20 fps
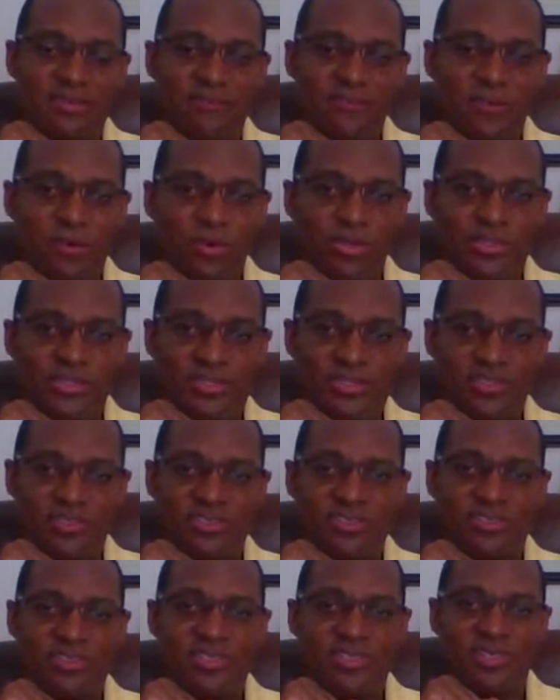
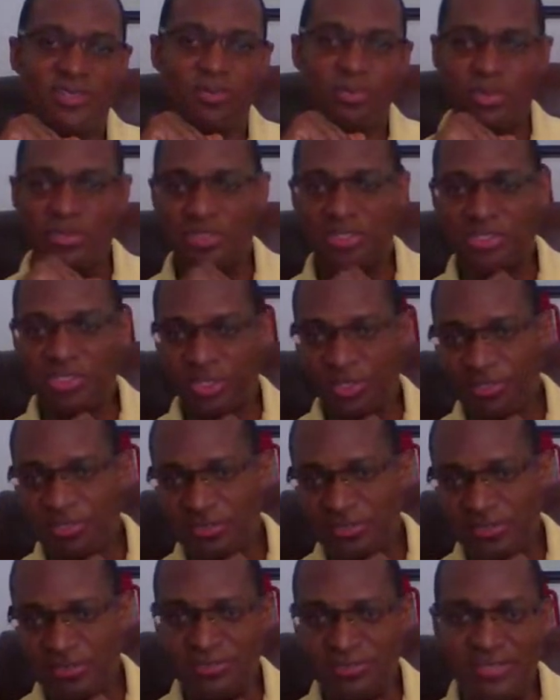voters with the
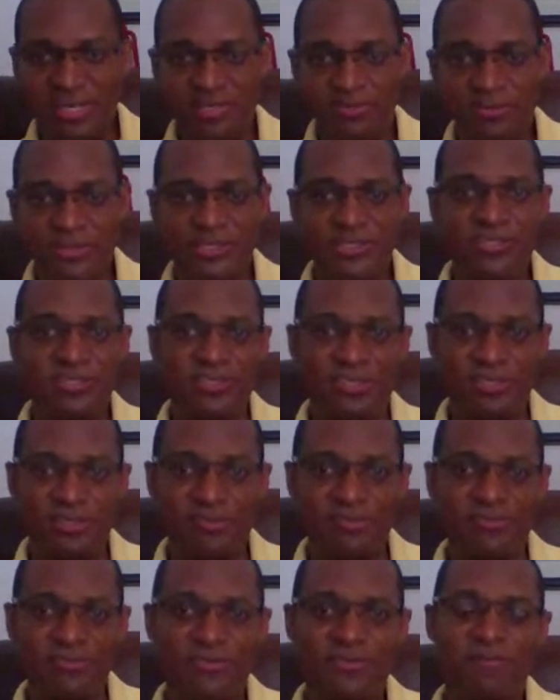justice that we
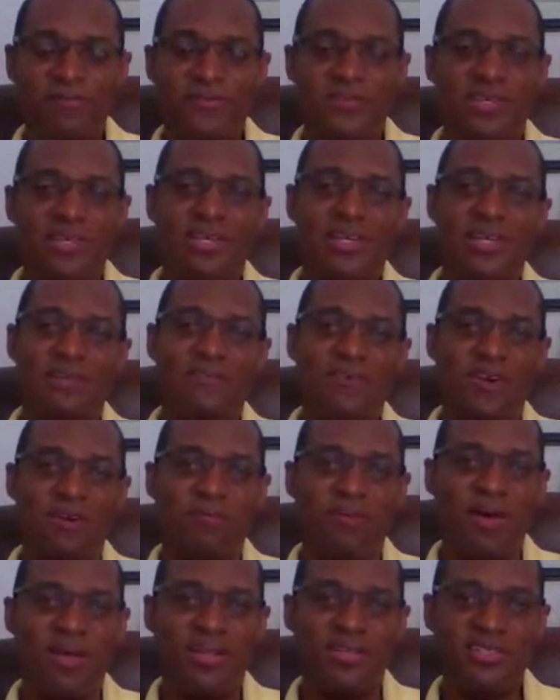deserve if our
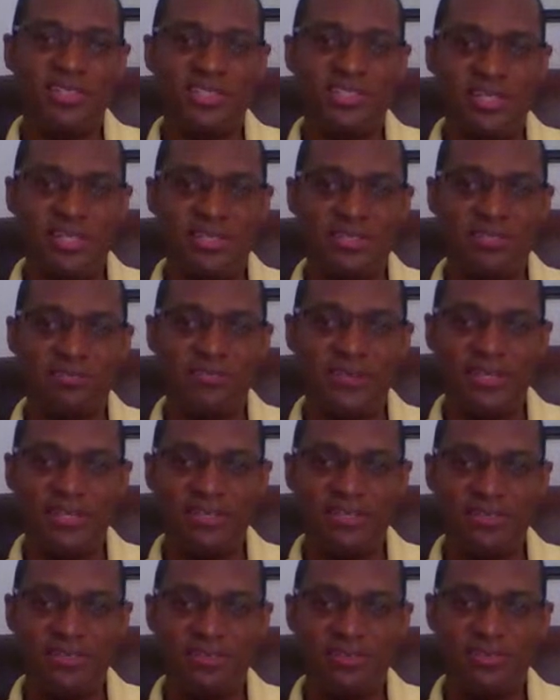politicians
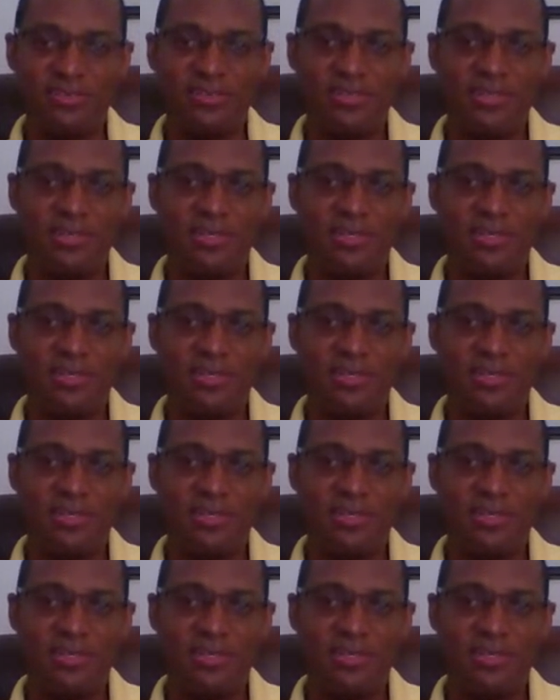fail us.